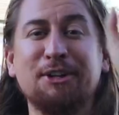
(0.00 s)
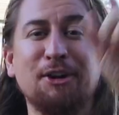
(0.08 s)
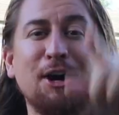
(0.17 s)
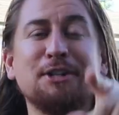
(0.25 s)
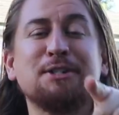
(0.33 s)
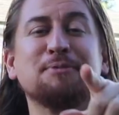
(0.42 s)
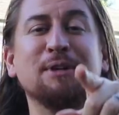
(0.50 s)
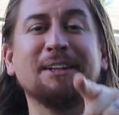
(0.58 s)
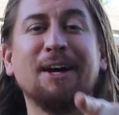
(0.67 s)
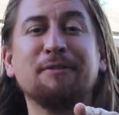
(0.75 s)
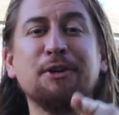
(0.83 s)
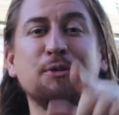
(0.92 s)
You're awesome. We
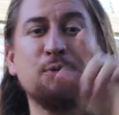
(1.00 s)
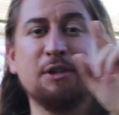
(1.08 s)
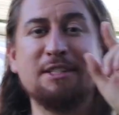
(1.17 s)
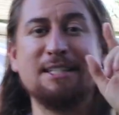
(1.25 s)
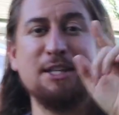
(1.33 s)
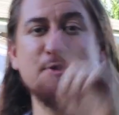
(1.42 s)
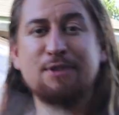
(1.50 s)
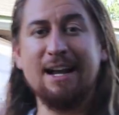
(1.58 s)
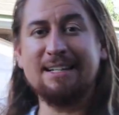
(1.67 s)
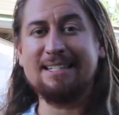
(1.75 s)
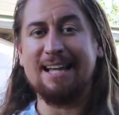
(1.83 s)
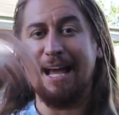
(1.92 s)
love you. We'll see you
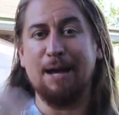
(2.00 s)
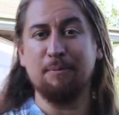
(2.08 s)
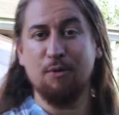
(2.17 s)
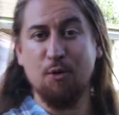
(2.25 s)
next time.